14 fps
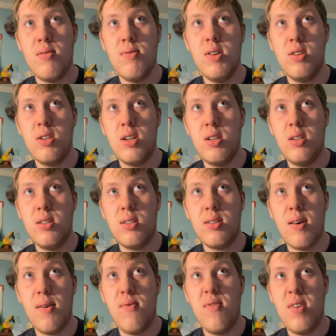which is
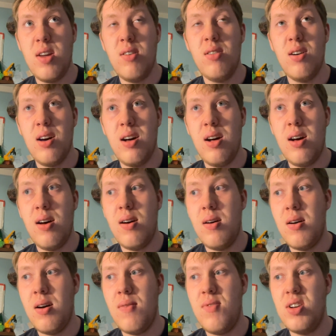a
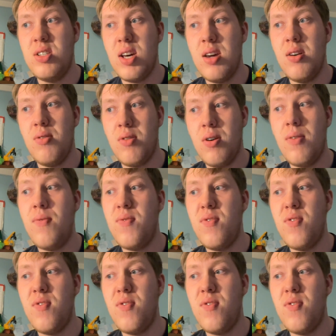tale of